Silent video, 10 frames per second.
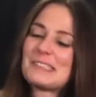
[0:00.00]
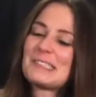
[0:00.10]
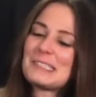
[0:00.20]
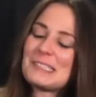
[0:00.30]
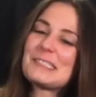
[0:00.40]
this
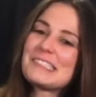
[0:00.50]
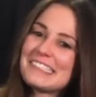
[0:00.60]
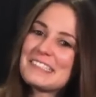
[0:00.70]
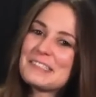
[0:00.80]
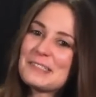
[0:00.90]
is, this
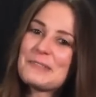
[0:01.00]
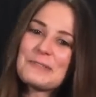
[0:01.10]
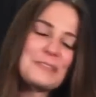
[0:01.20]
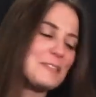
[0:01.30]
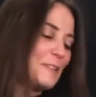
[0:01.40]
is, this is
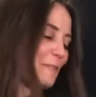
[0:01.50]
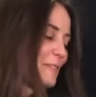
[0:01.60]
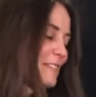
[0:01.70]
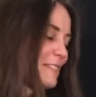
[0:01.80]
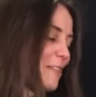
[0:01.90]
cool to do.
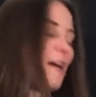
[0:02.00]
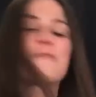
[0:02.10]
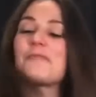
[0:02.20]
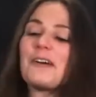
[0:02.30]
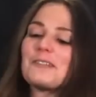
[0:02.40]
This is a
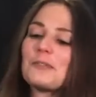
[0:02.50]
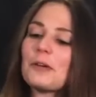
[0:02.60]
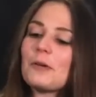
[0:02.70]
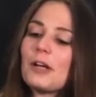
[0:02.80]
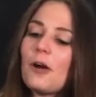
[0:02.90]
lot of fun, so
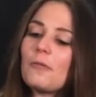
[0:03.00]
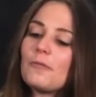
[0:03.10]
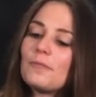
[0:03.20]
here we go.